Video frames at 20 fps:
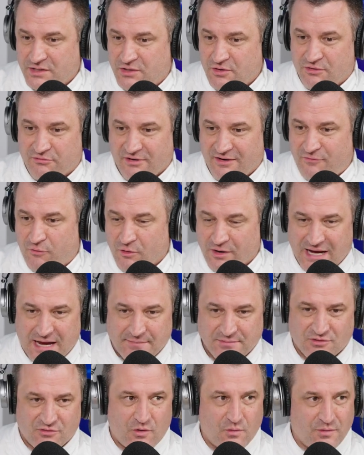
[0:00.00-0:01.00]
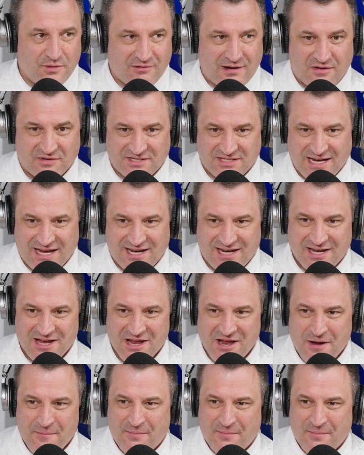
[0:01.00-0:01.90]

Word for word: 2, 3, 4 games in a row where they're outstanding,